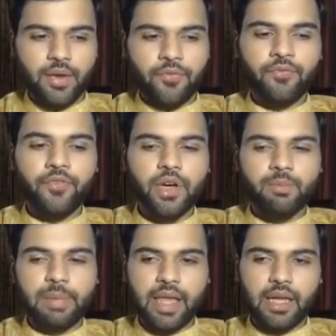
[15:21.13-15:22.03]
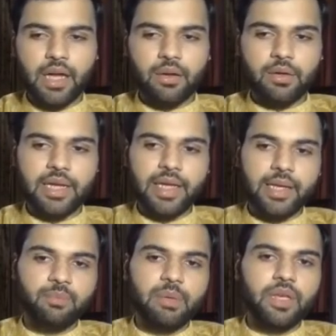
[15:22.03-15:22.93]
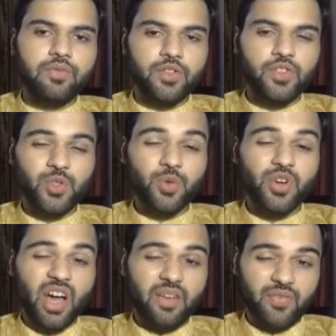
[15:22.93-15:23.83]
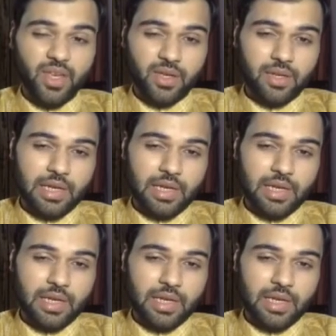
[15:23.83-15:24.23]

fear playing out, like maybe if it's too graphic,